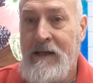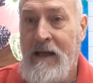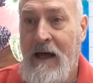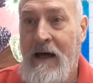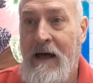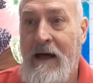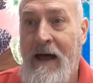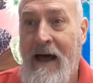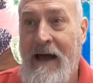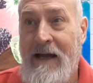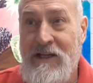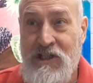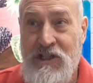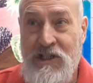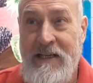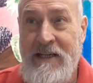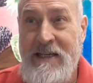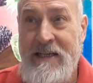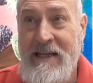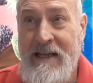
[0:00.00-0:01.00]

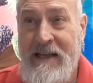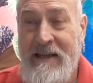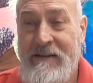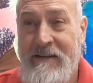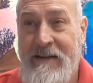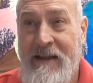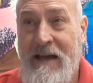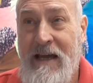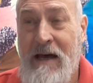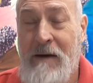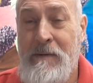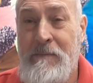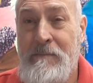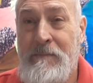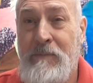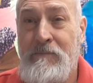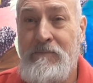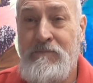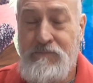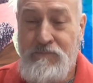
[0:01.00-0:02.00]
Actually, they're coming
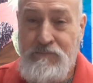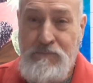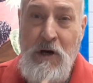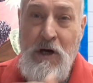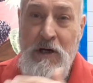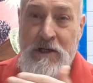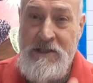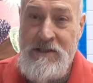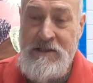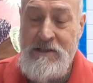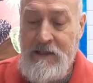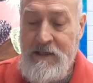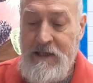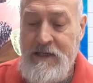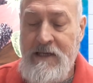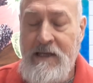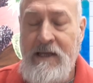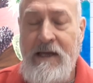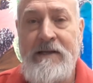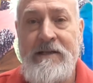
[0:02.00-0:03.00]

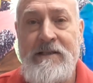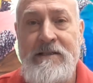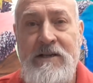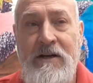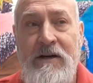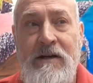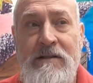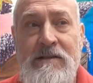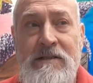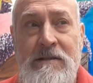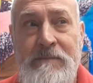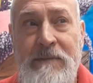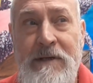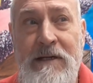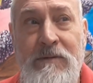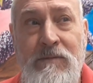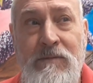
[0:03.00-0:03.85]
personally, and it's going to be